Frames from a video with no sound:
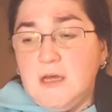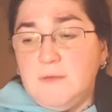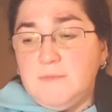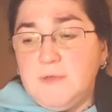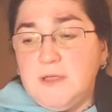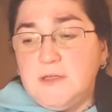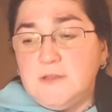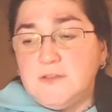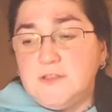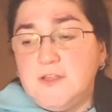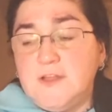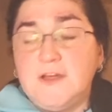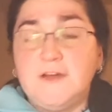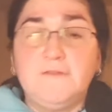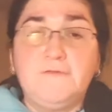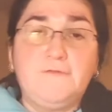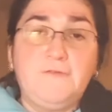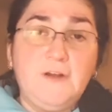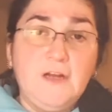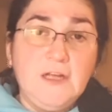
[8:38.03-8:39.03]
because they're
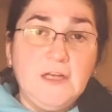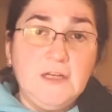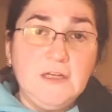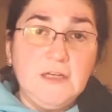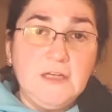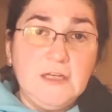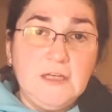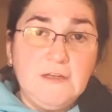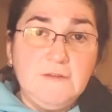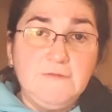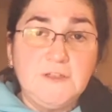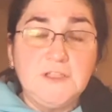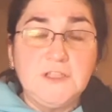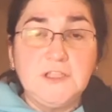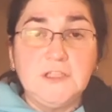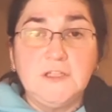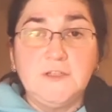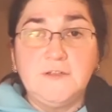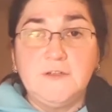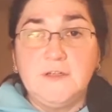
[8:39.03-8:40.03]
afraid if their
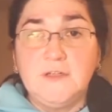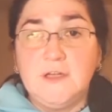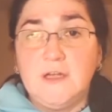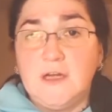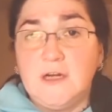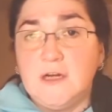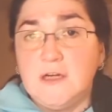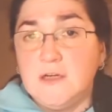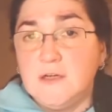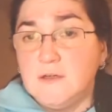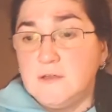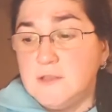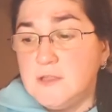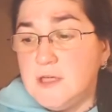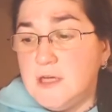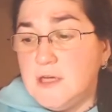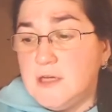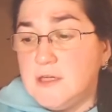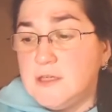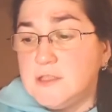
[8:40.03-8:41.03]
children are
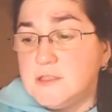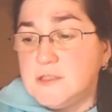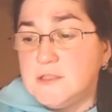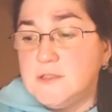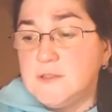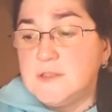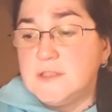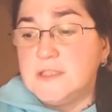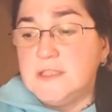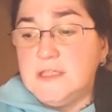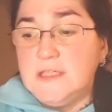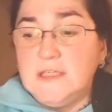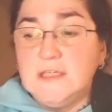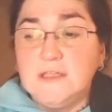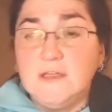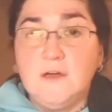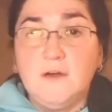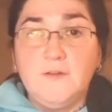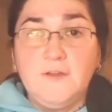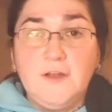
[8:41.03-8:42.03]
gonna
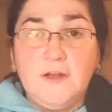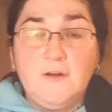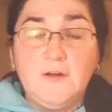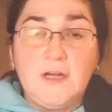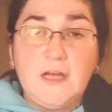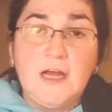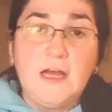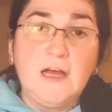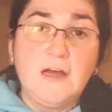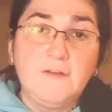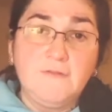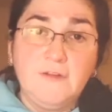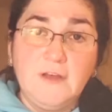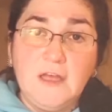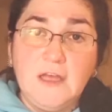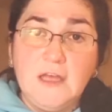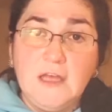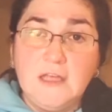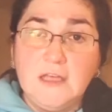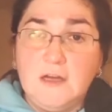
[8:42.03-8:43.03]
succeed or they're gonna have,
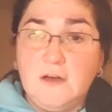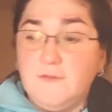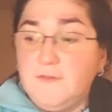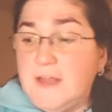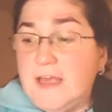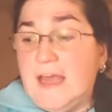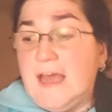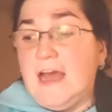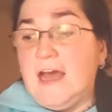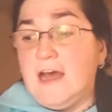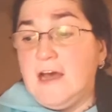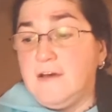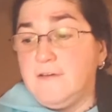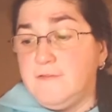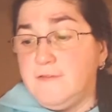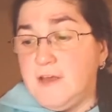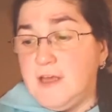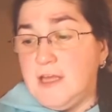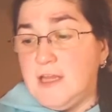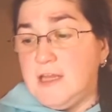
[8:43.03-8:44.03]
or they
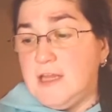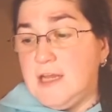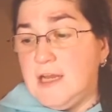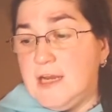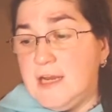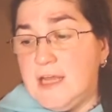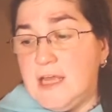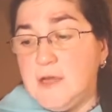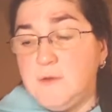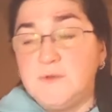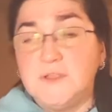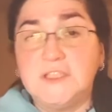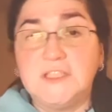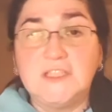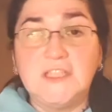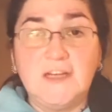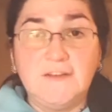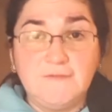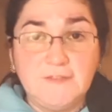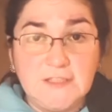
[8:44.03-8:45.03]
have any language
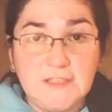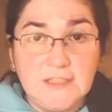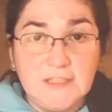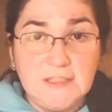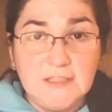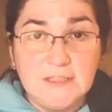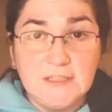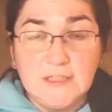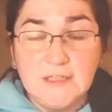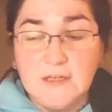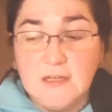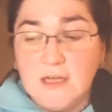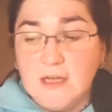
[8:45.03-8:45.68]
deficit.